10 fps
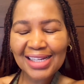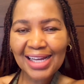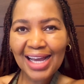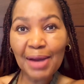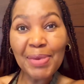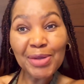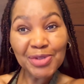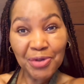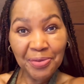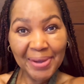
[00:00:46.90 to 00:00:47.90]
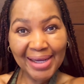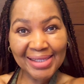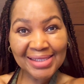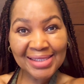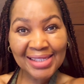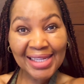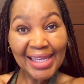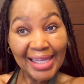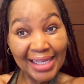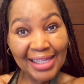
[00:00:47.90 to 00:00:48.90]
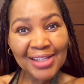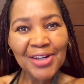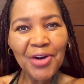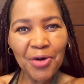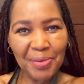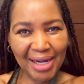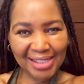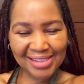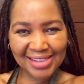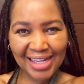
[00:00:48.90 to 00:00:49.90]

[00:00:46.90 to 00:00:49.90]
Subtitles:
about Oman in Oman.